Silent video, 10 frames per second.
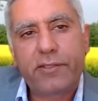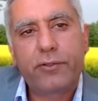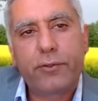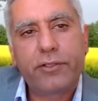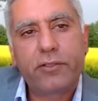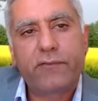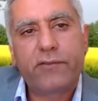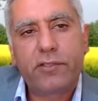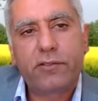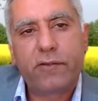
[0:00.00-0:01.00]
institutions of
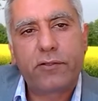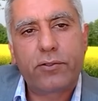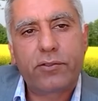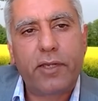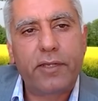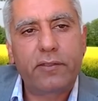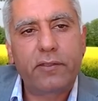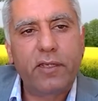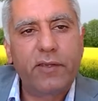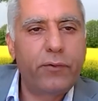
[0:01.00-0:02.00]
civil society.
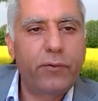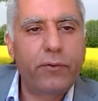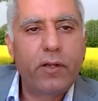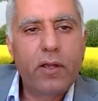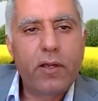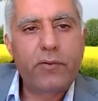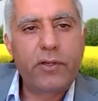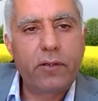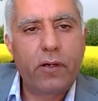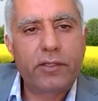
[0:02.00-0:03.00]
If you
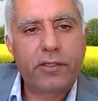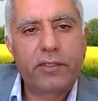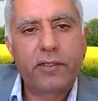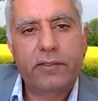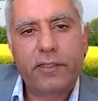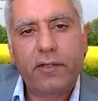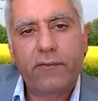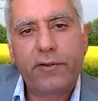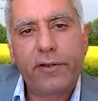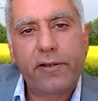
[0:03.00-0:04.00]
read Article 10 of
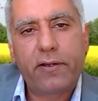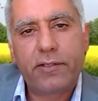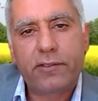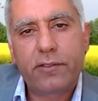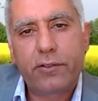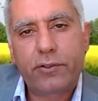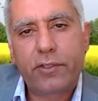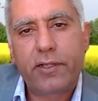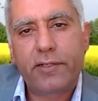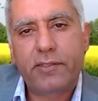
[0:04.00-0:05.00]
Iranian
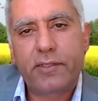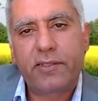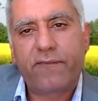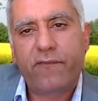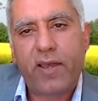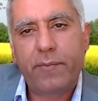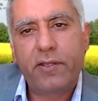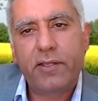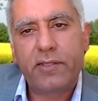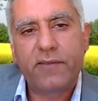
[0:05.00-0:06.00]
Constitution, it says the
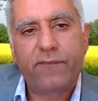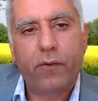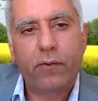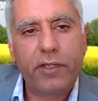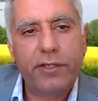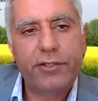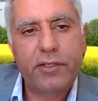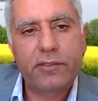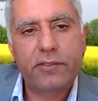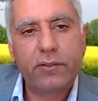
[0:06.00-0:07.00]
family is the
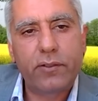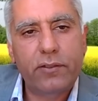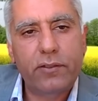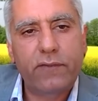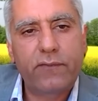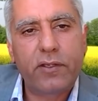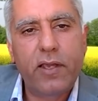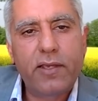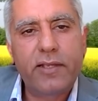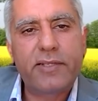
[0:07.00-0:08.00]
foundations unit of the
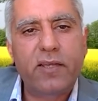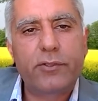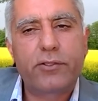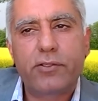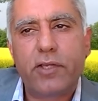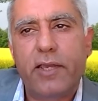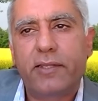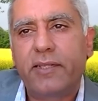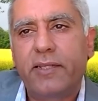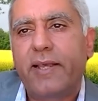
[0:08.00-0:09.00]
Islamic
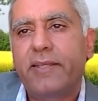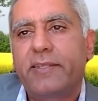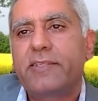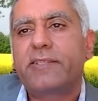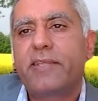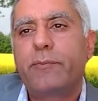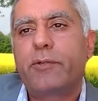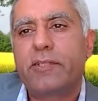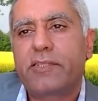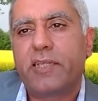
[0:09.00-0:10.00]
society. It is the same
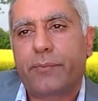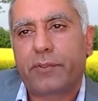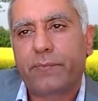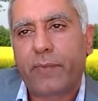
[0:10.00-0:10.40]
concept